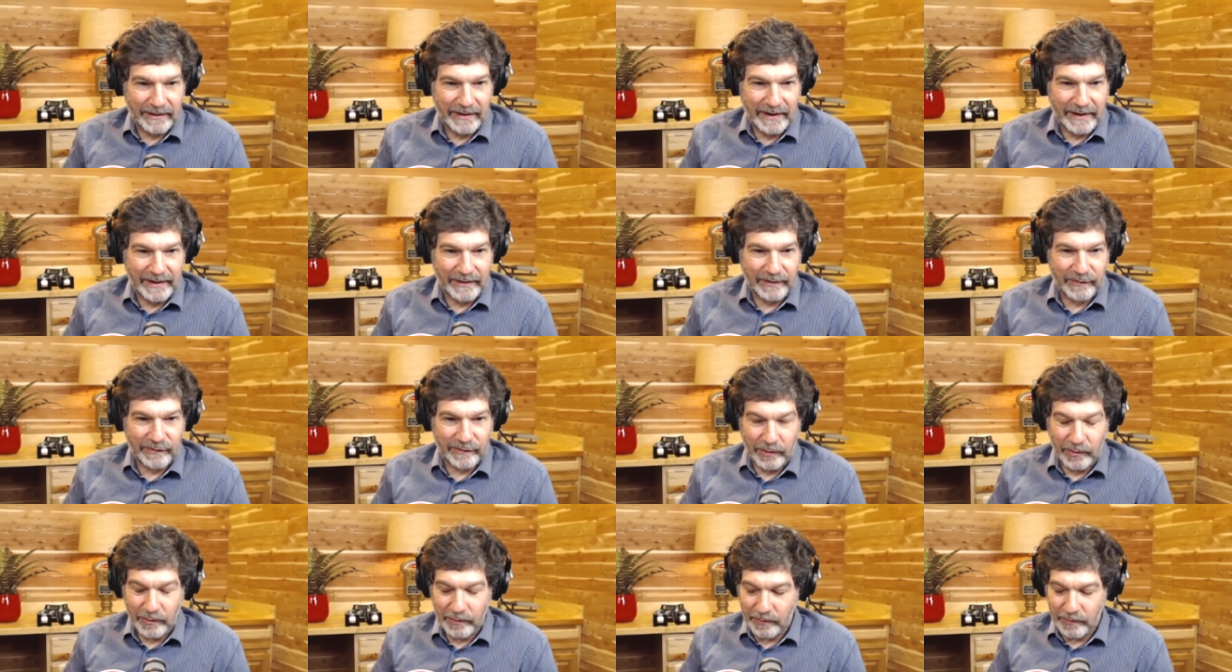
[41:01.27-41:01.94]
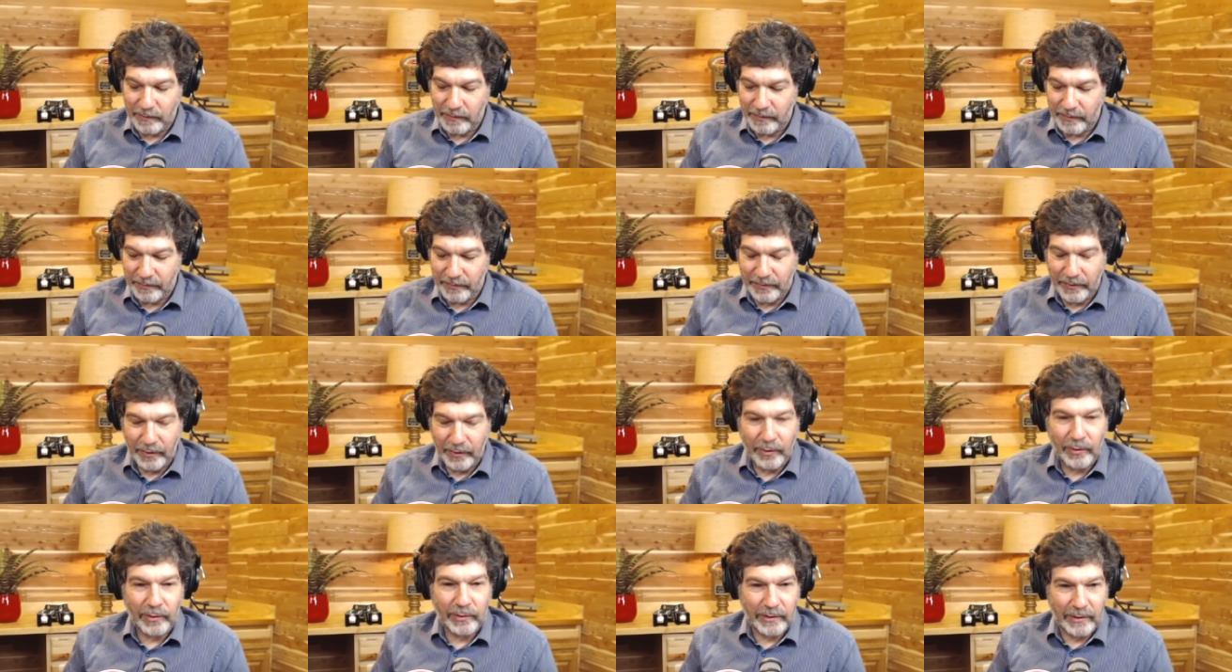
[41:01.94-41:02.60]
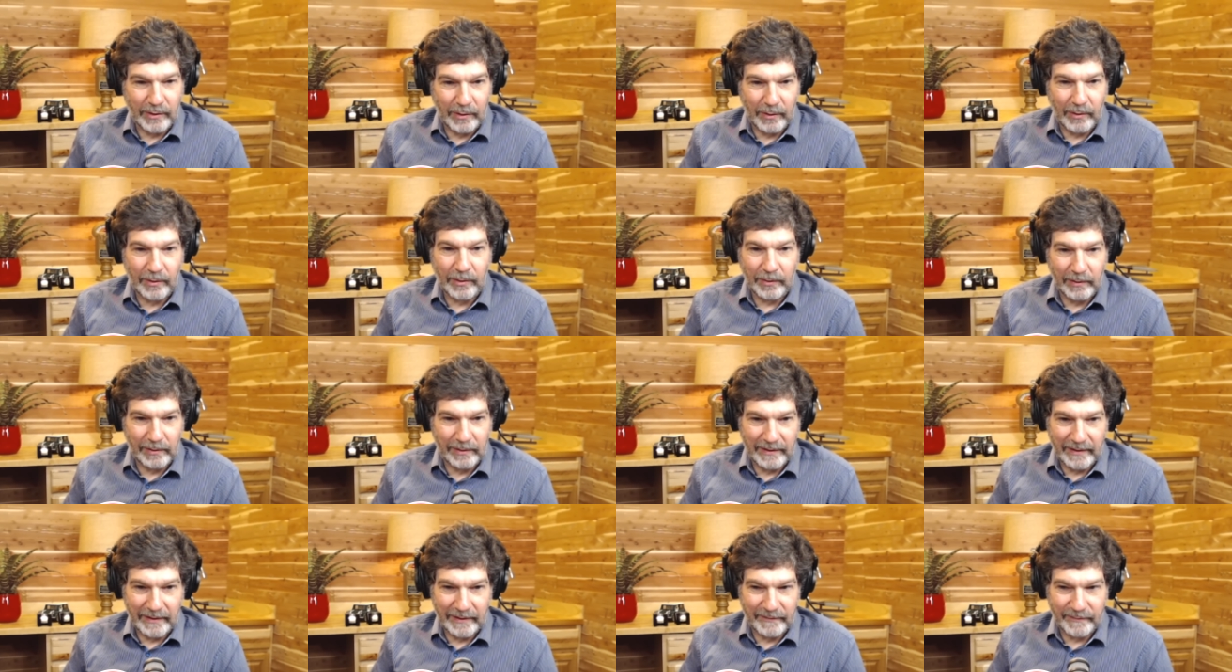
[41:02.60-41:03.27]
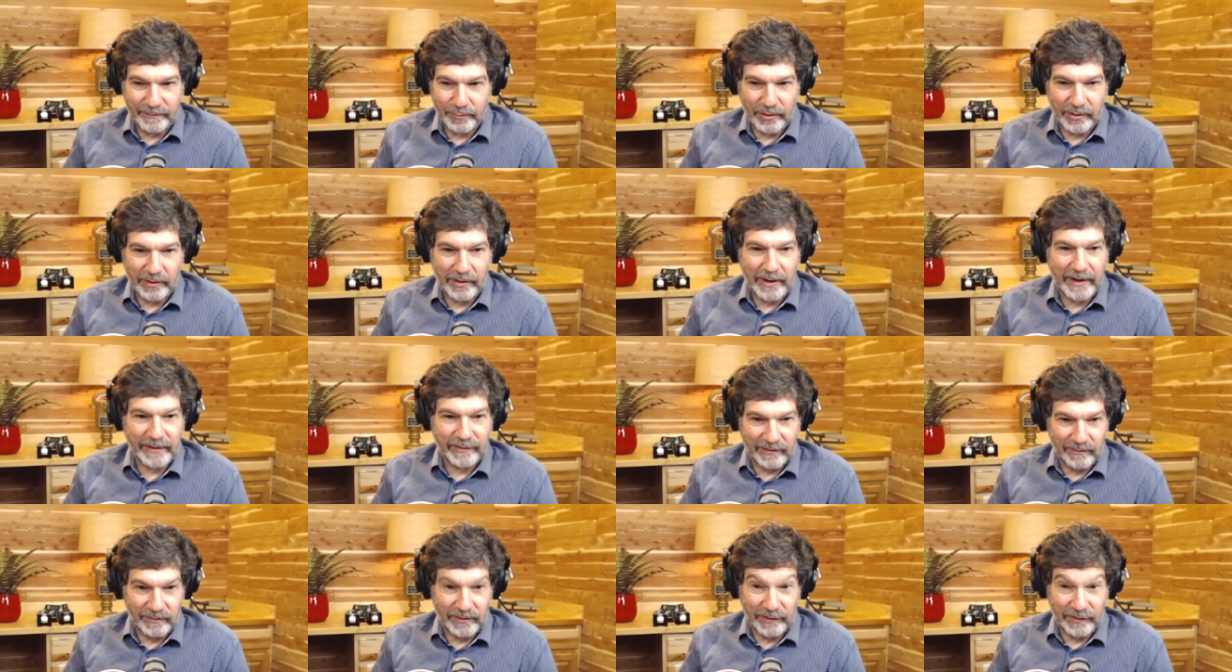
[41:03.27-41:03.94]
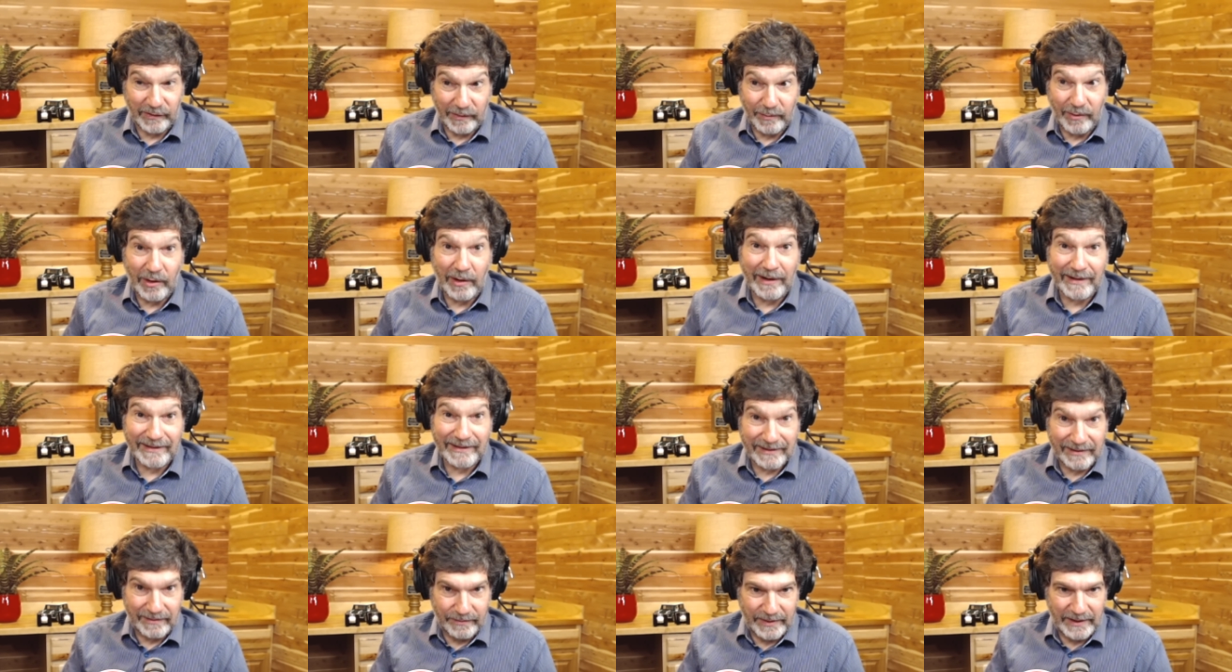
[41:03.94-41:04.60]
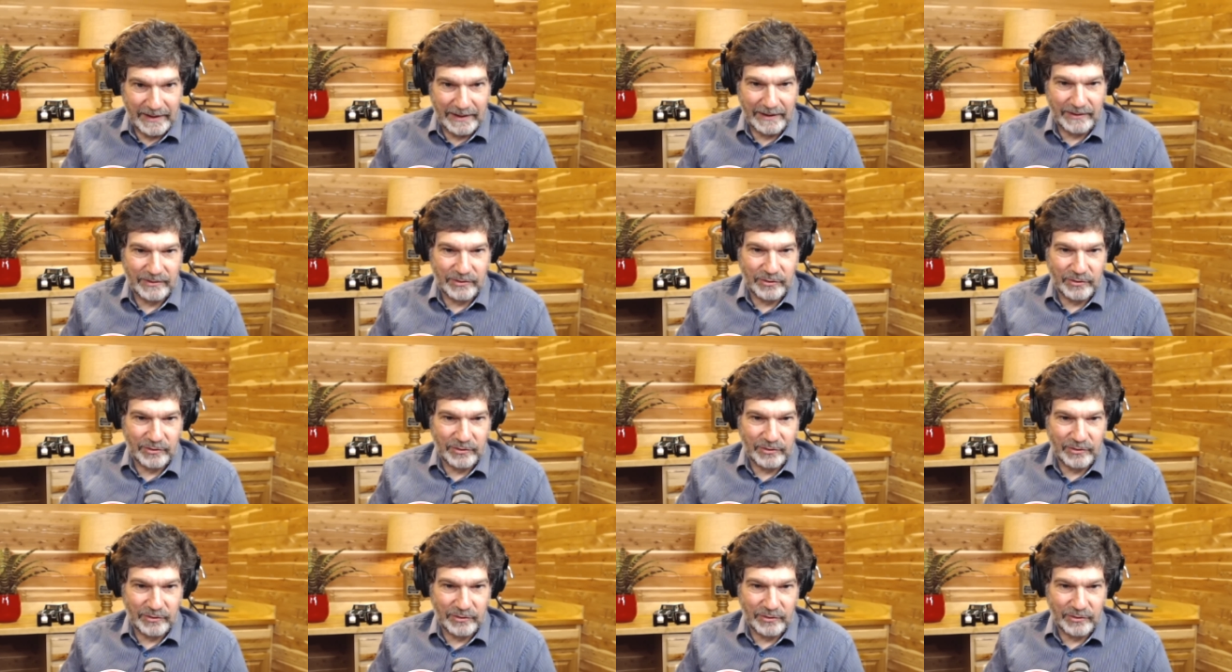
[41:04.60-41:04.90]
And so the whole goal of progressivism ought to be